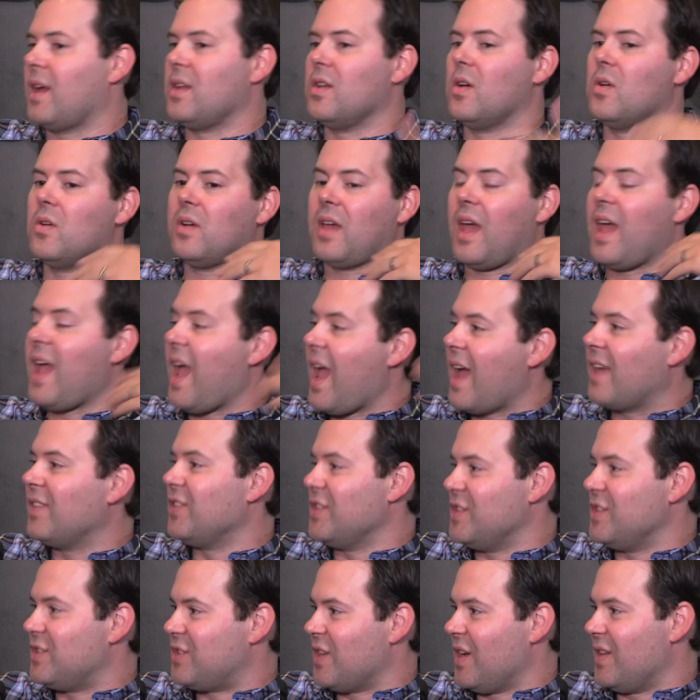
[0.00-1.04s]
I know Kay
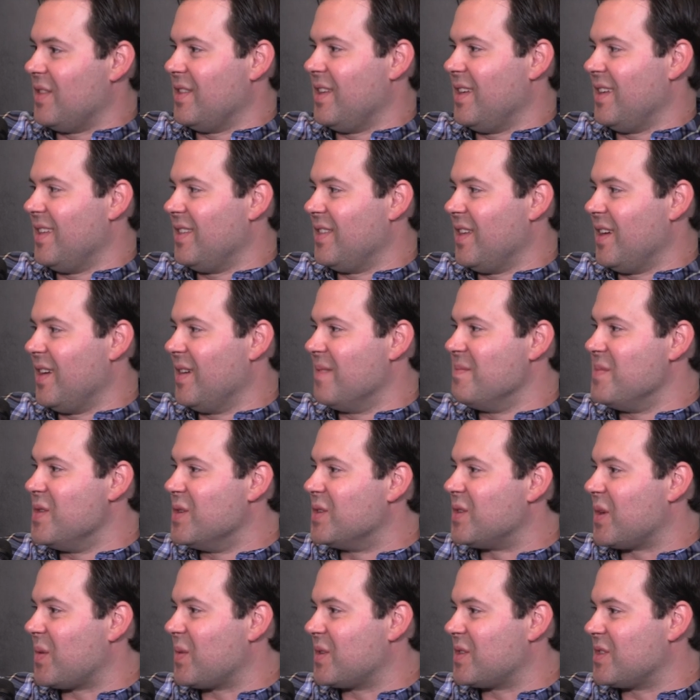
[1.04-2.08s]
Hanley's done the
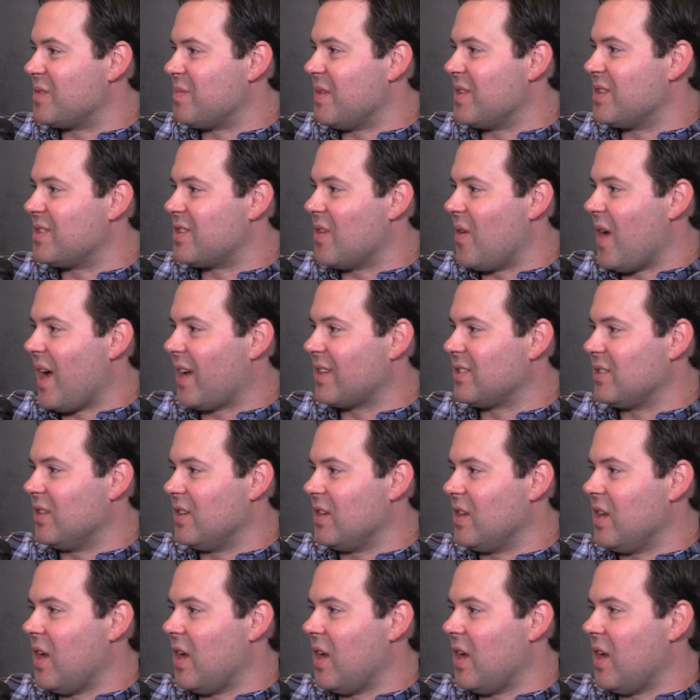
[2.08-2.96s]
music, which has been so excellent.